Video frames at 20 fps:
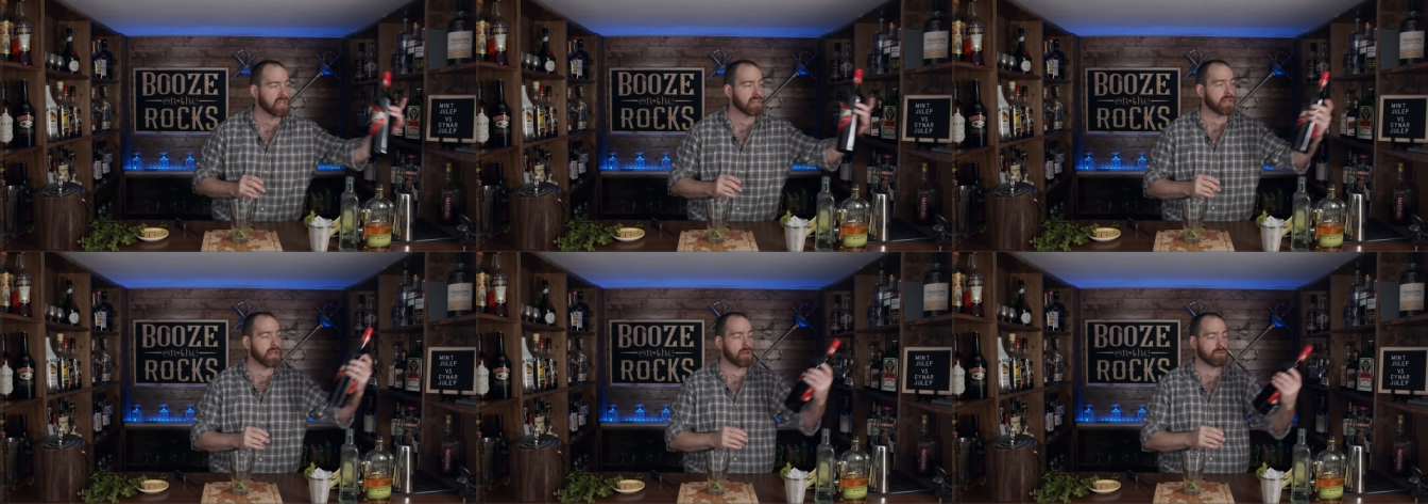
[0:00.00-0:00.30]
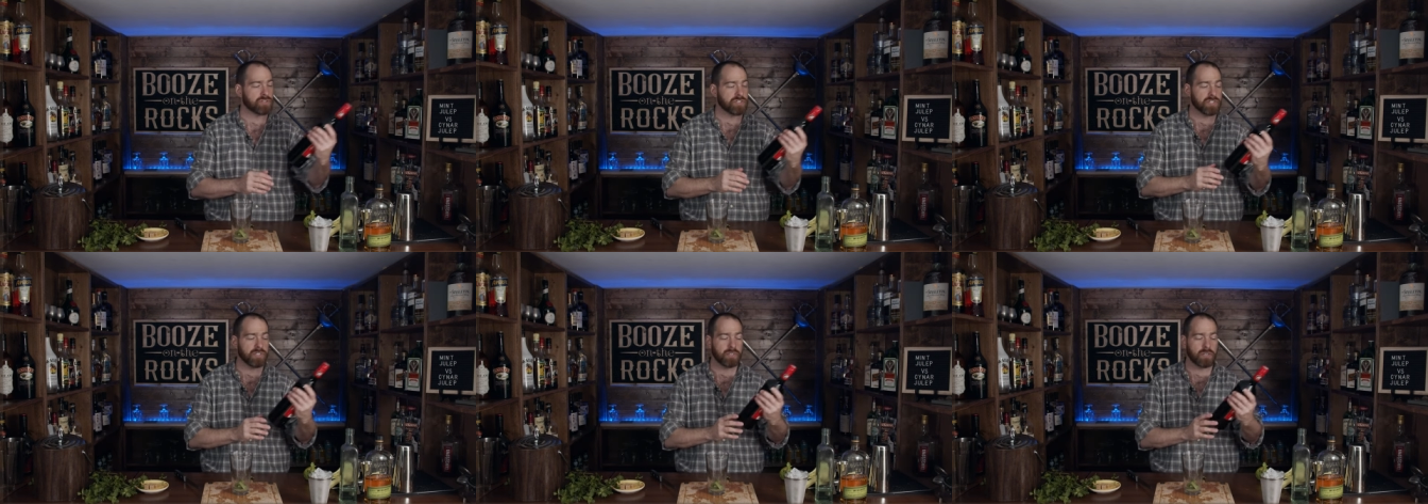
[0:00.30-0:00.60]
Now
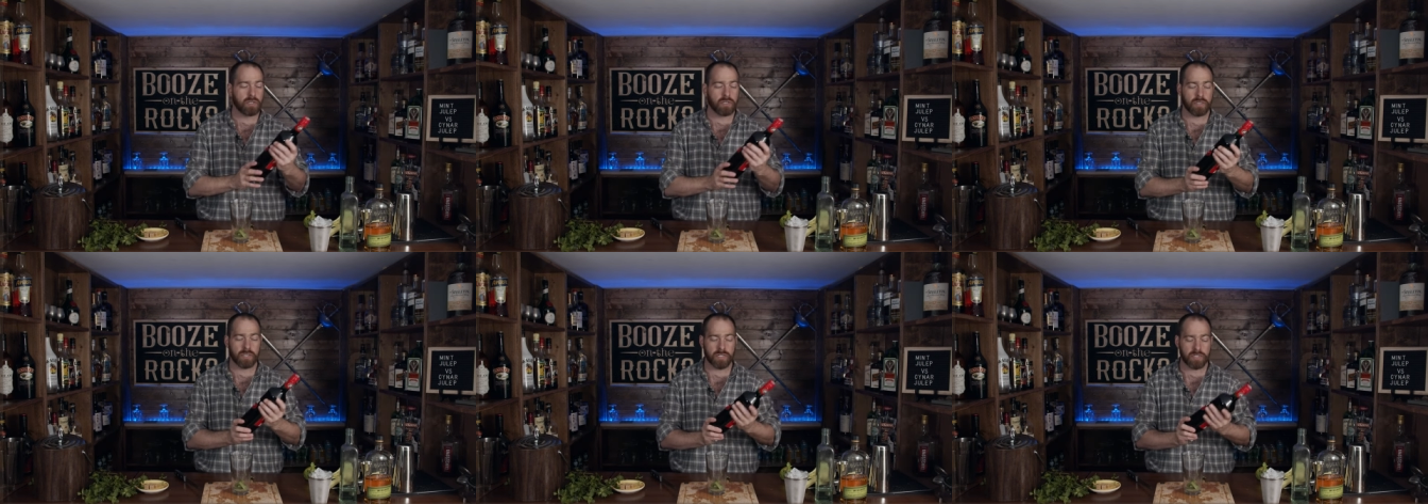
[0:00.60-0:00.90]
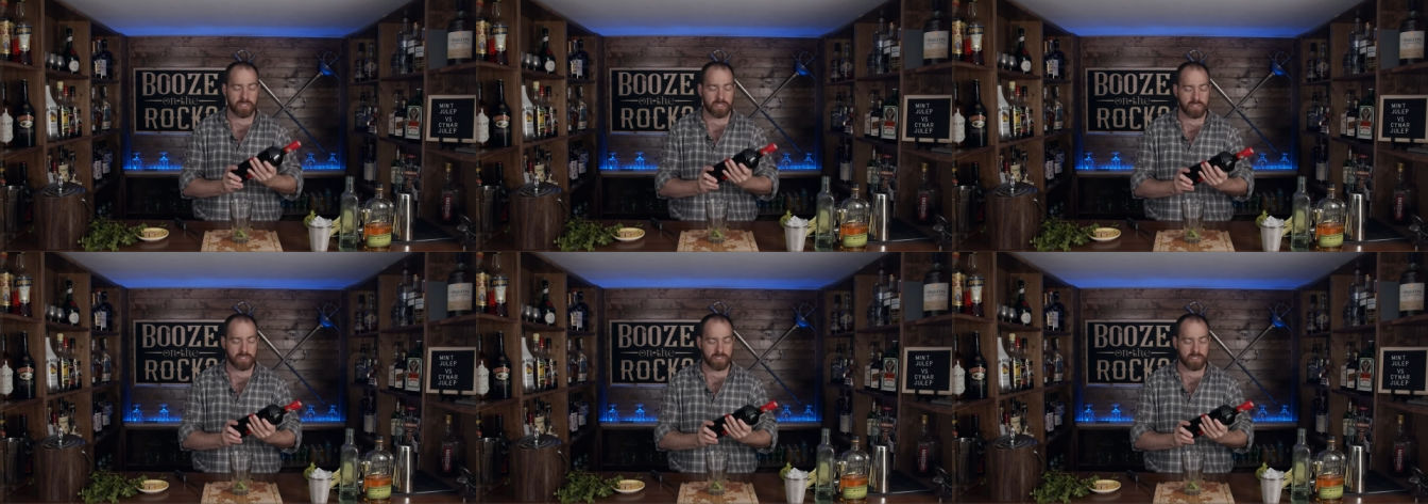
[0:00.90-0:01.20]
Cynar
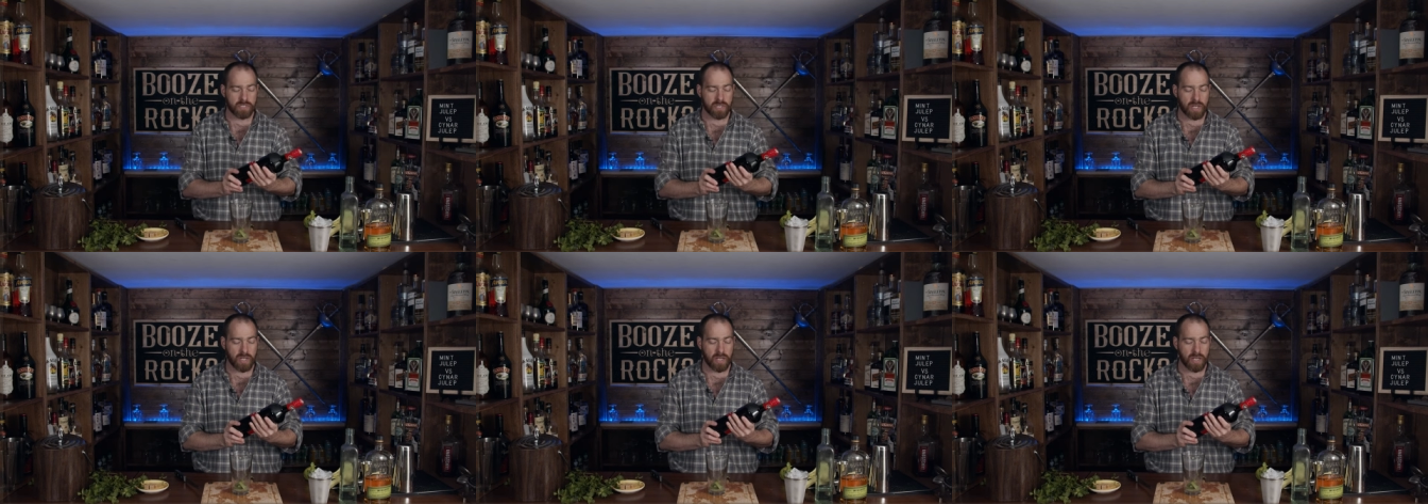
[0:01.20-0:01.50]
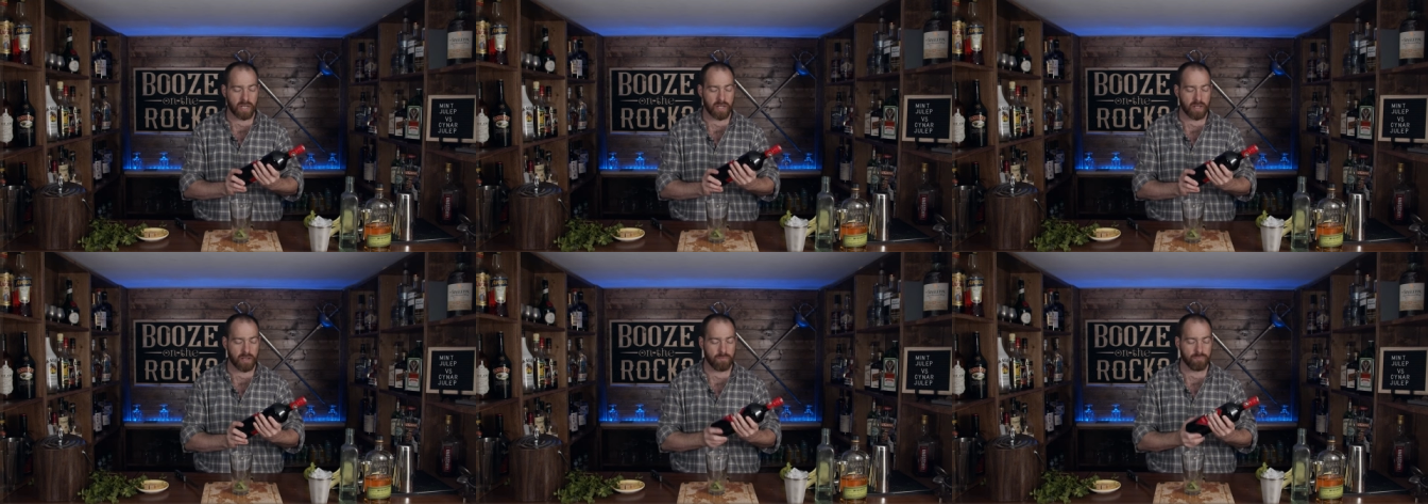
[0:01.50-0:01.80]
is
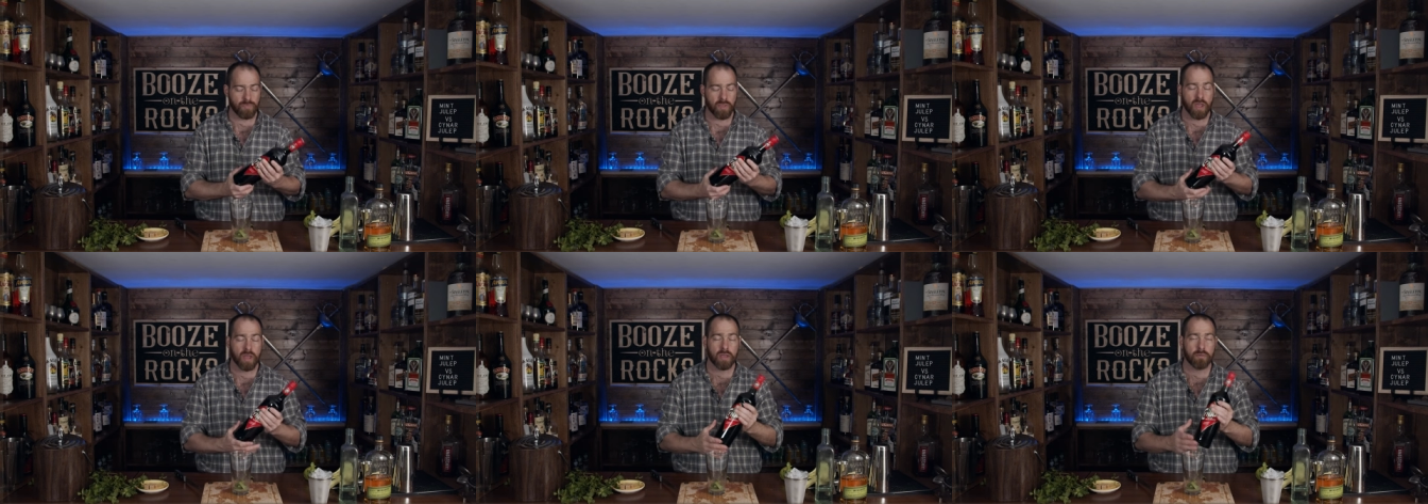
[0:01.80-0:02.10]
uh,